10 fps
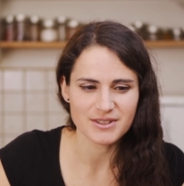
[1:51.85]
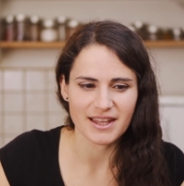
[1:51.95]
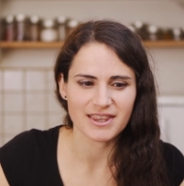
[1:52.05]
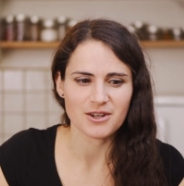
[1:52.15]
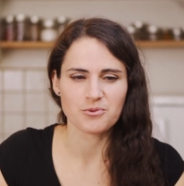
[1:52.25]
to
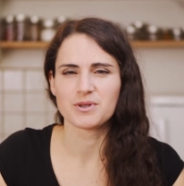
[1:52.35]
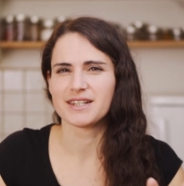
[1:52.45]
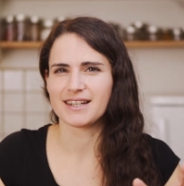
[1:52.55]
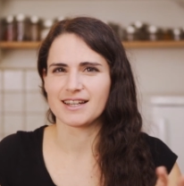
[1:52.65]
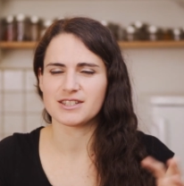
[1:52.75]
get that
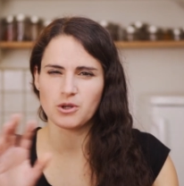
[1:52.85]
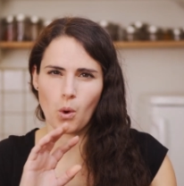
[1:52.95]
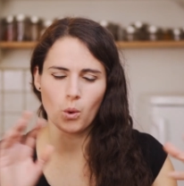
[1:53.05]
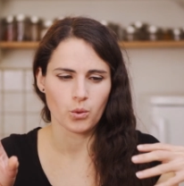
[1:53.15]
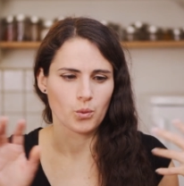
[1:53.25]
really nice
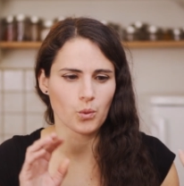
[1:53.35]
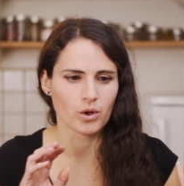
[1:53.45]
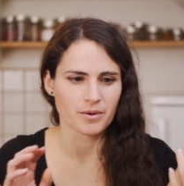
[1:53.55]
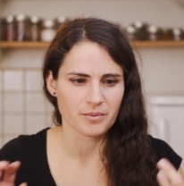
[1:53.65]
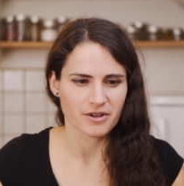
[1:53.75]
cold
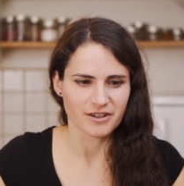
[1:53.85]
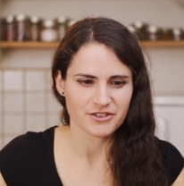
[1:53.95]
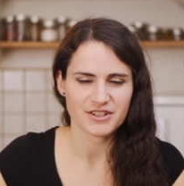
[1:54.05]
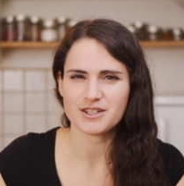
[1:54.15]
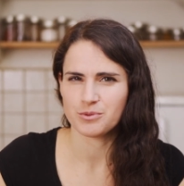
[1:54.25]
warm
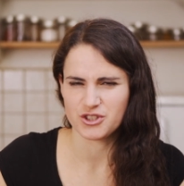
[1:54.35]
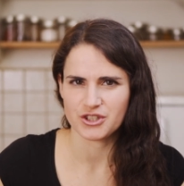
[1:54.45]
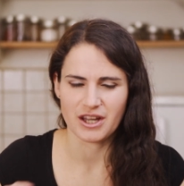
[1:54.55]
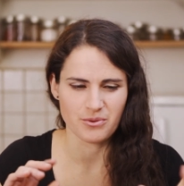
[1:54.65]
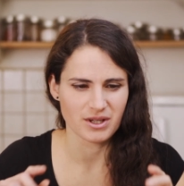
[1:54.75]
contrast, which
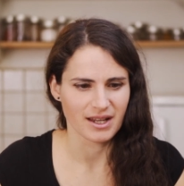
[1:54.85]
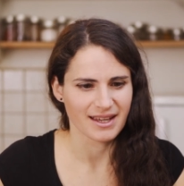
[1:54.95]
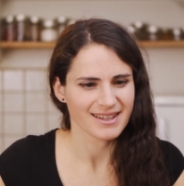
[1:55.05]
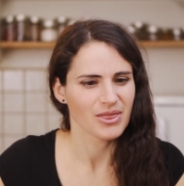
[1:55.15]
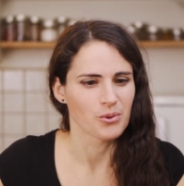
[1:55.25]
I really
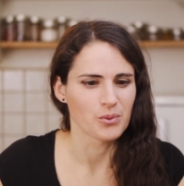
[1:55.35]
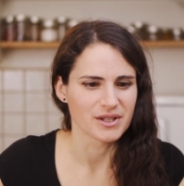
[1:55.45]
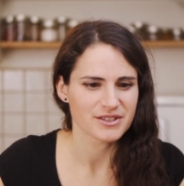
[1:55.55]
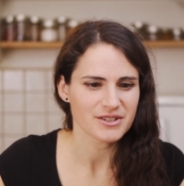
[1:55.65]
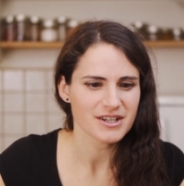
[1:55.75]
like in the
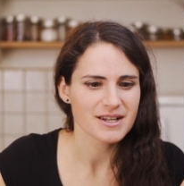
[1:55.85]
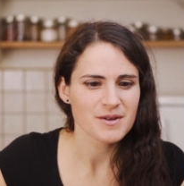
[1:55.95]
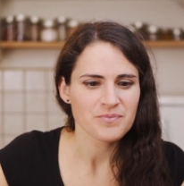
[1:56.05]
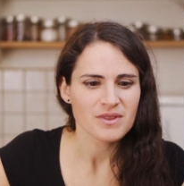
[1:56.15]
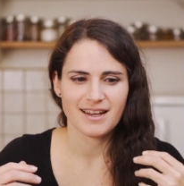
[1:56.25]
winter.
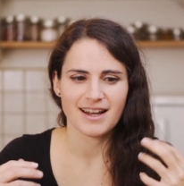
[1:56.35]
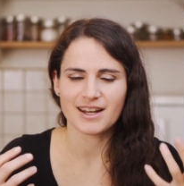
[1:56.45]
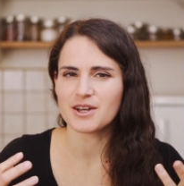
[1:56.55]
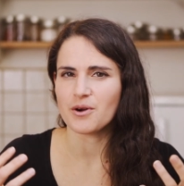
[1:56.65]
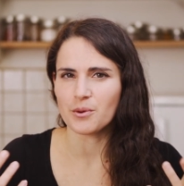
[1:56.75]
And
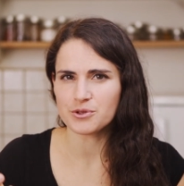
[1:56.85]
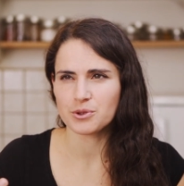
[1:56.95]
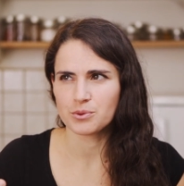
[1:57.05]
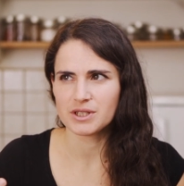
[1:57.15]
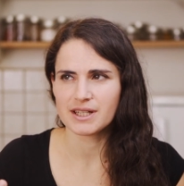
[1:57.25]
I
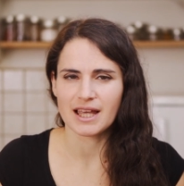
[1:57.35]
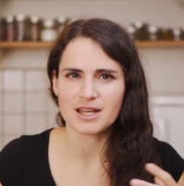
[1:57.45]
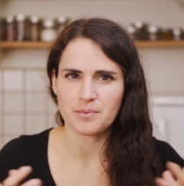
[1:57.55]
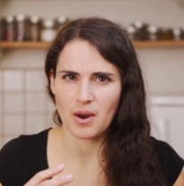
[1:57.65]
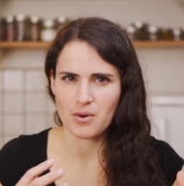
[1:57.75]
also really
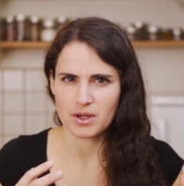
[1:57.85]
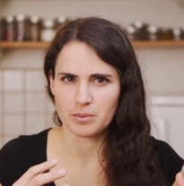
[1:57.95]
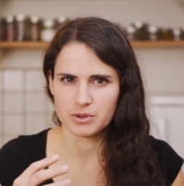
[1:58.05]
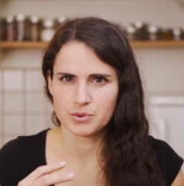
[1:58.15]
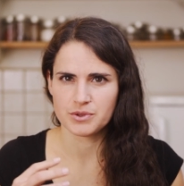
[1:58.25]
like pairing
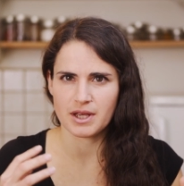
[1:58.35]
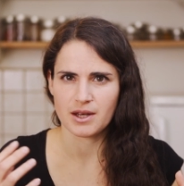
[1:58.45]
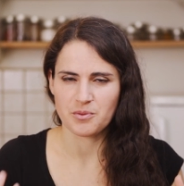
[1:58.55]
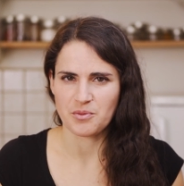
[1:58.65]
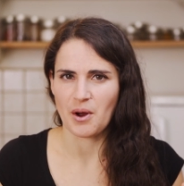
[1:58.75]
blues
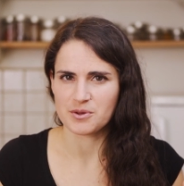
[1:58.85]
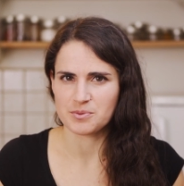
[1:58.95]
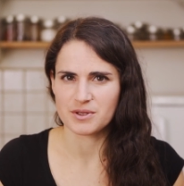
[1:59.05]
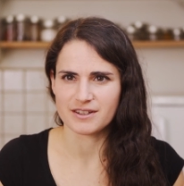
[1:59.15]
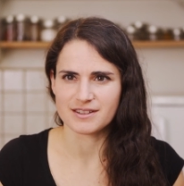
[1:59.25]
and browns,
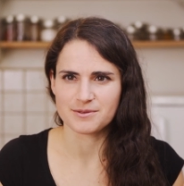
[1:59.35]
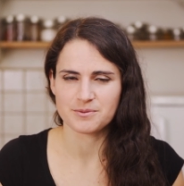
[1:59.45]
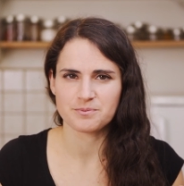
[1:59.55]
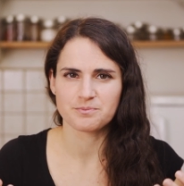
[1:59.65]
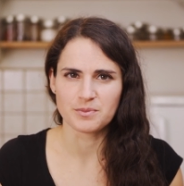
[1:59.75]
because
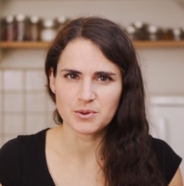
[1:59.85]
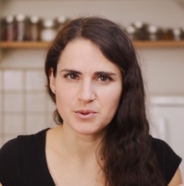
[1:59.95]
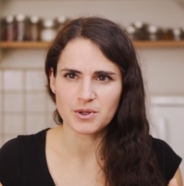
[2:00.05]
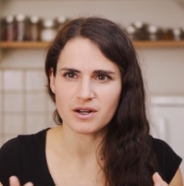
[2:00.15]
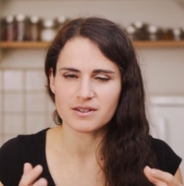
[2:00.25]

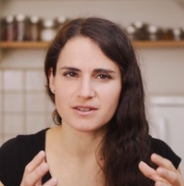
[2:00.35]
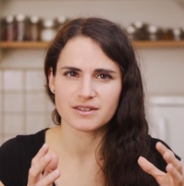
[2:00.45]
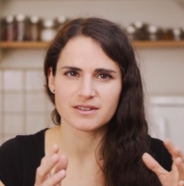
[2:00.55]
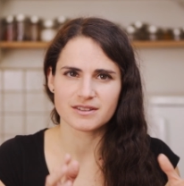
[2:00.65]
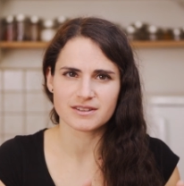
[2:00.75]
blue
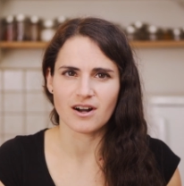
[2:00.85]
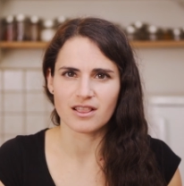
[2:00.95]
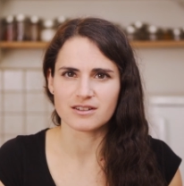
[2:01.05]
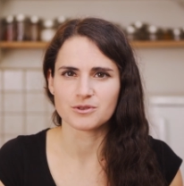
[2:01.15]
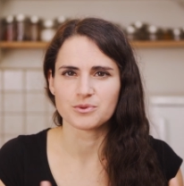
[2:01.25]
uh,
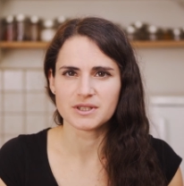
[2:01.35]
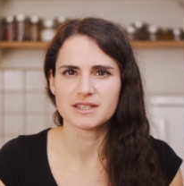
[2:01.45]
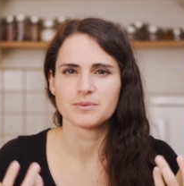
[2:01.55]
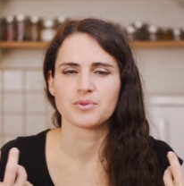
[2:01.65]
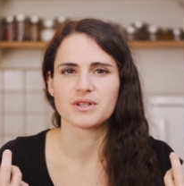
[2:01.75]
color
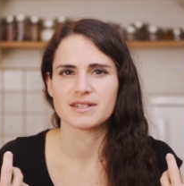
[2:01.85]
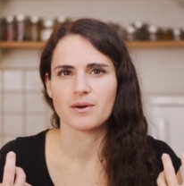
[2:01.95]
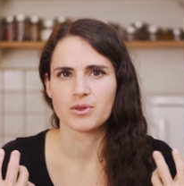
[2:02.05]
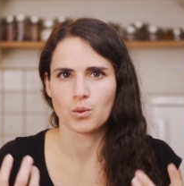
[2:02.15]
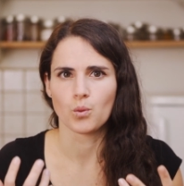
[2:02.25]
really brings out the